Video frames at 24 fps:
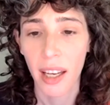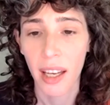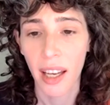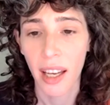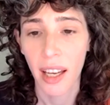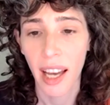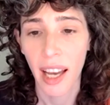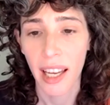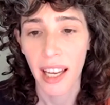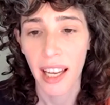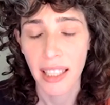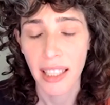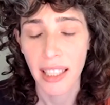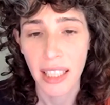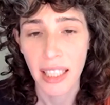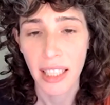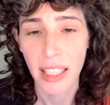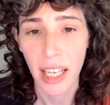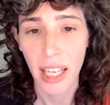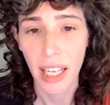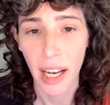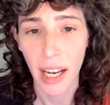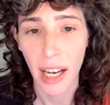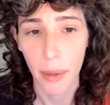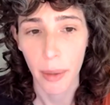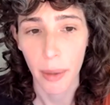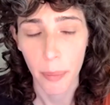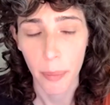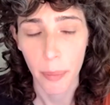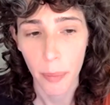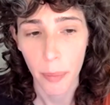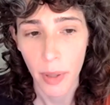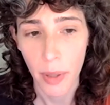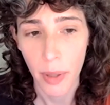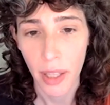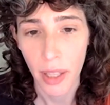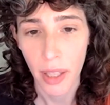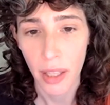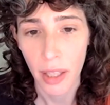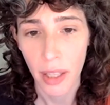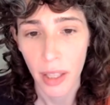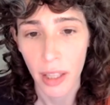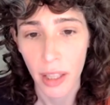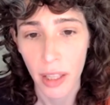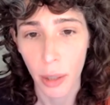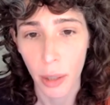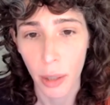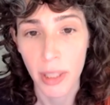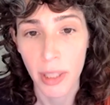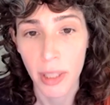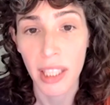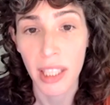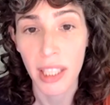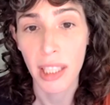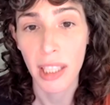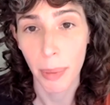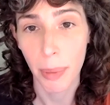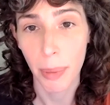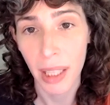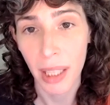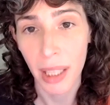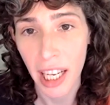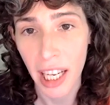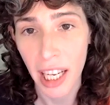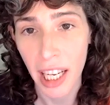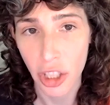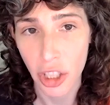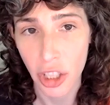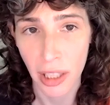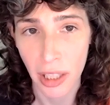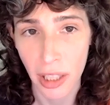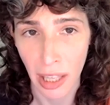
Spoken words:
And there was a stipulation